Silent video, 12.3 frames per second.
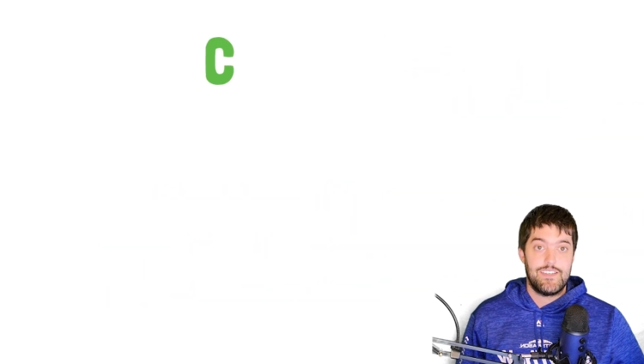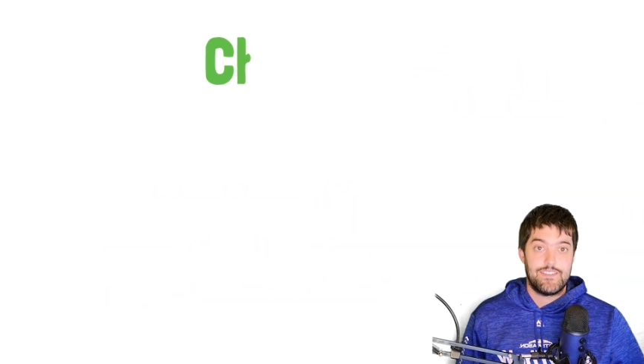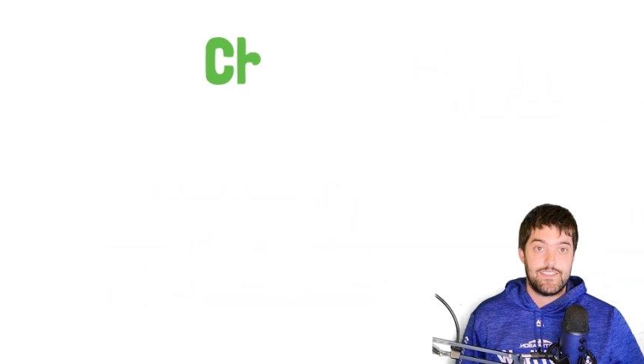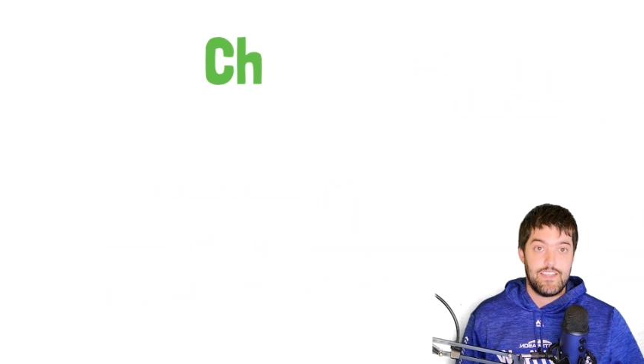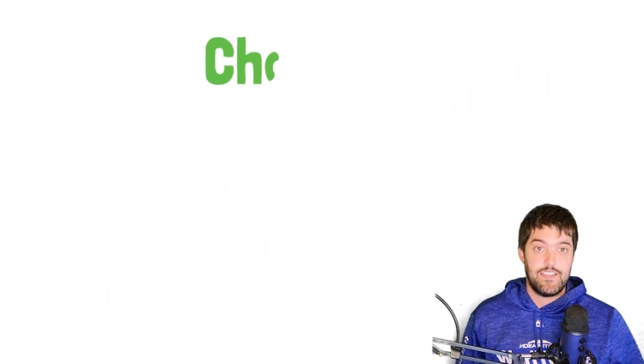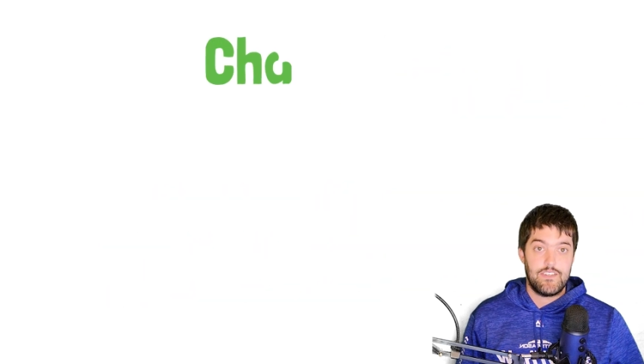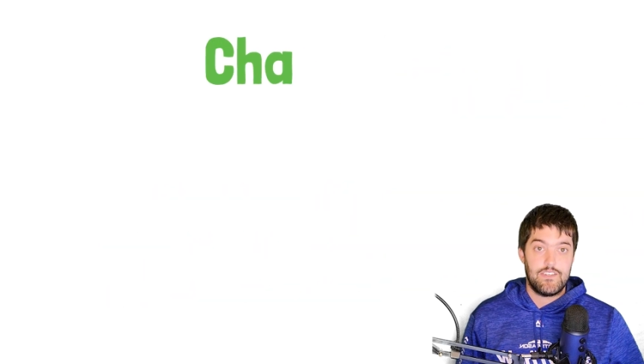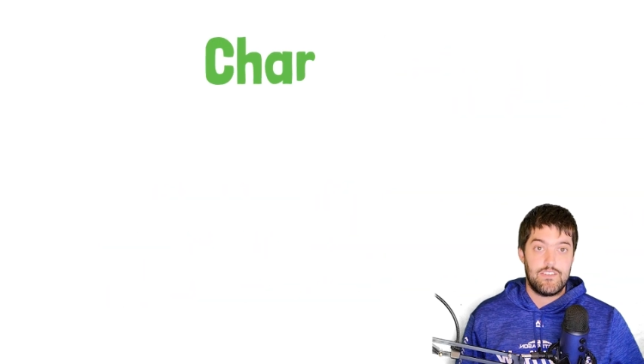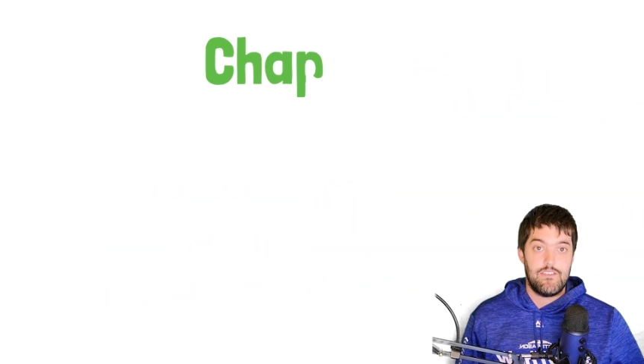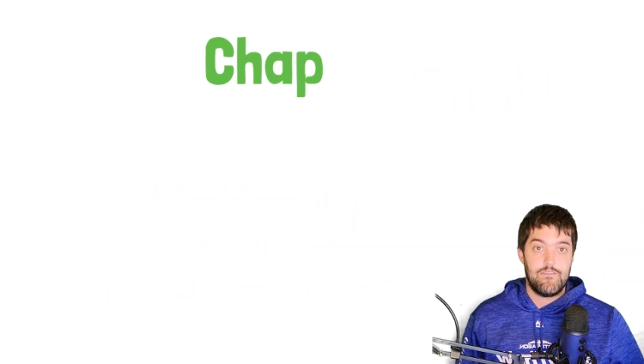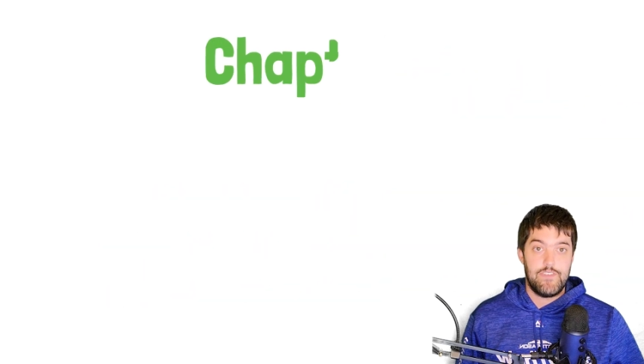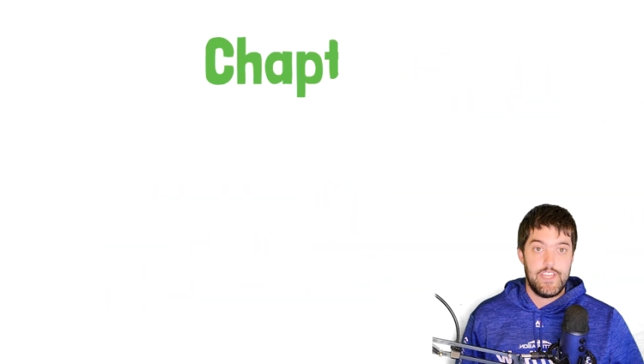
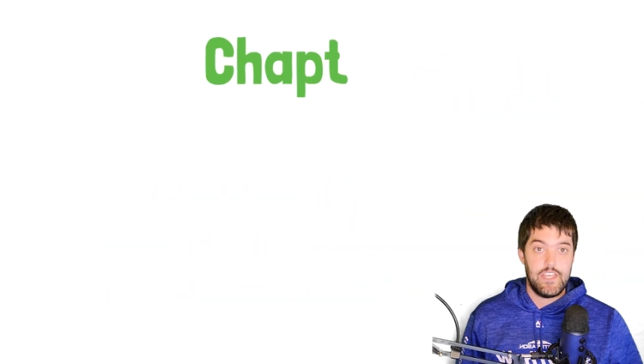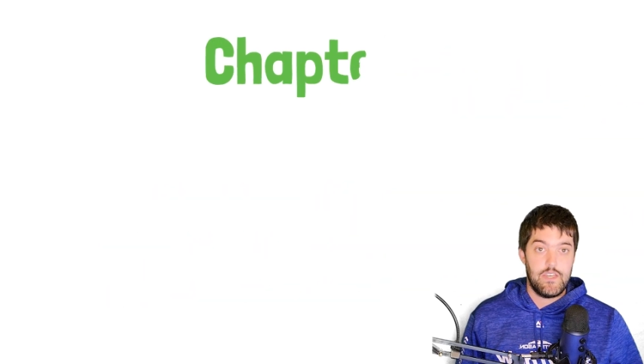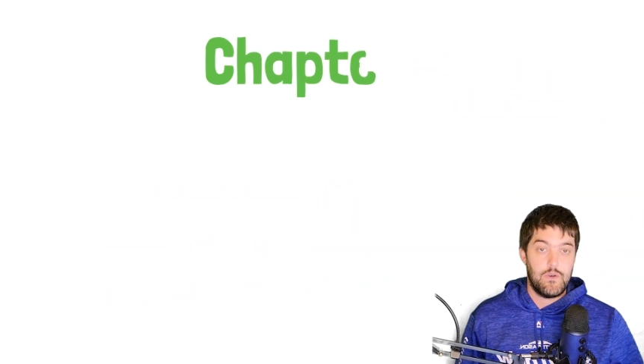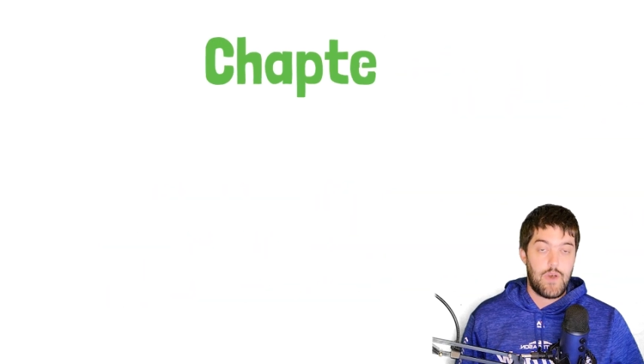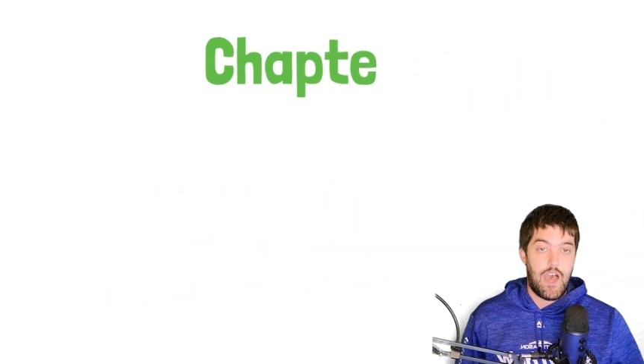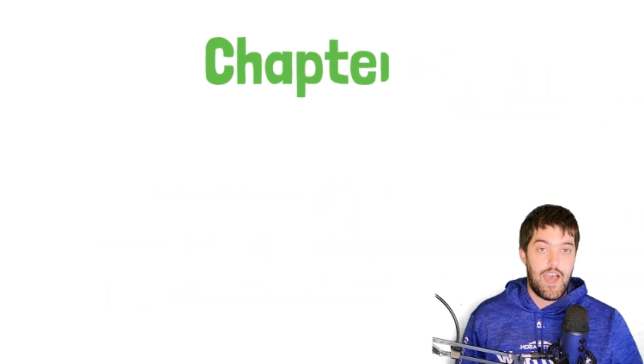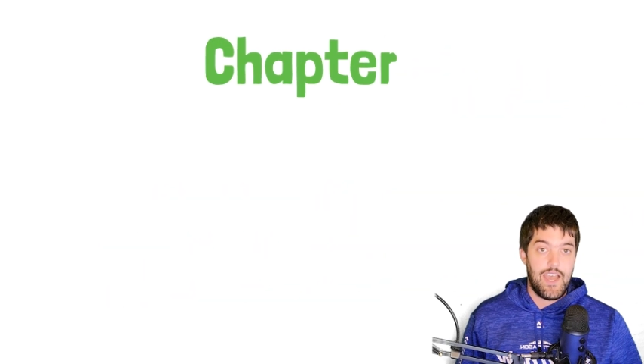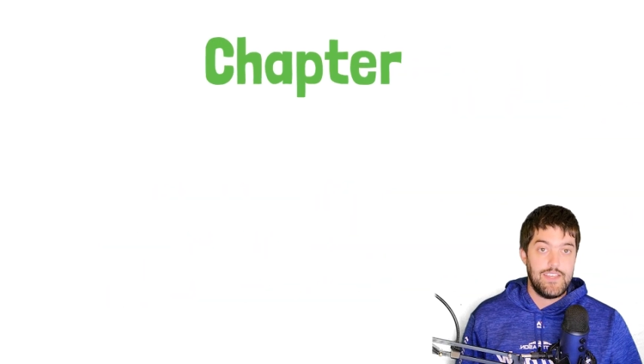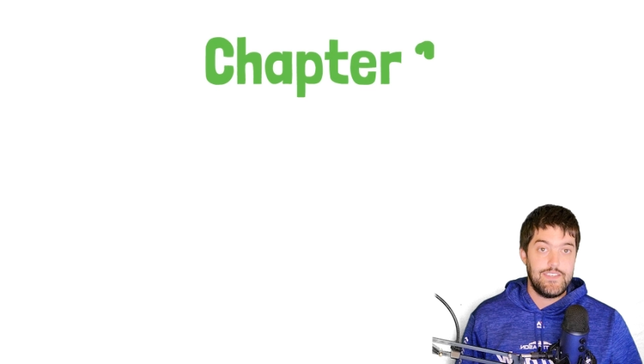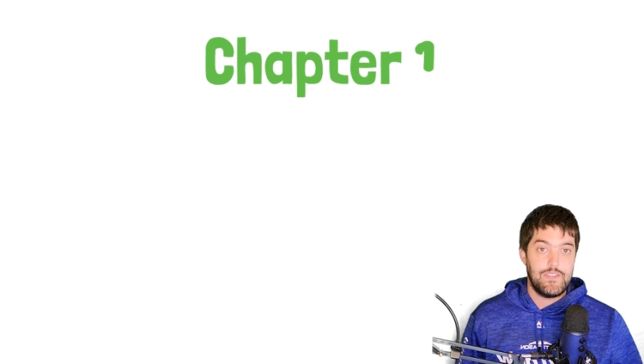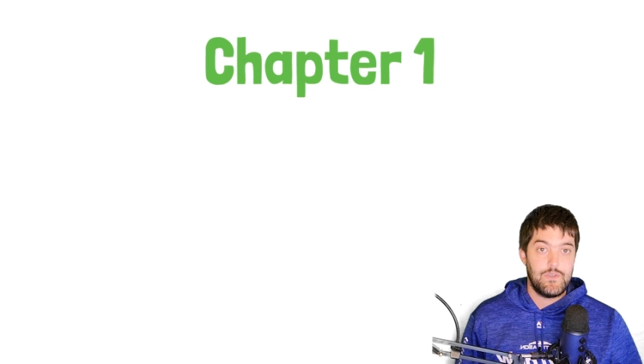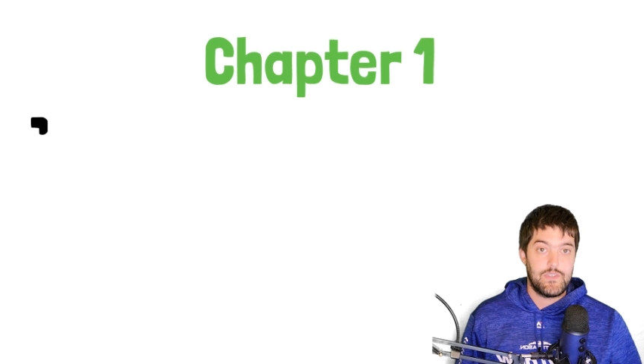single video I
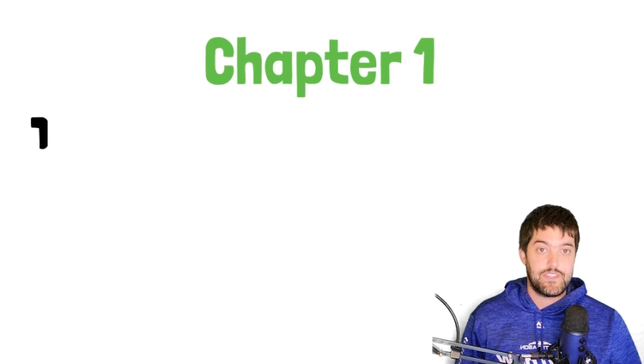do.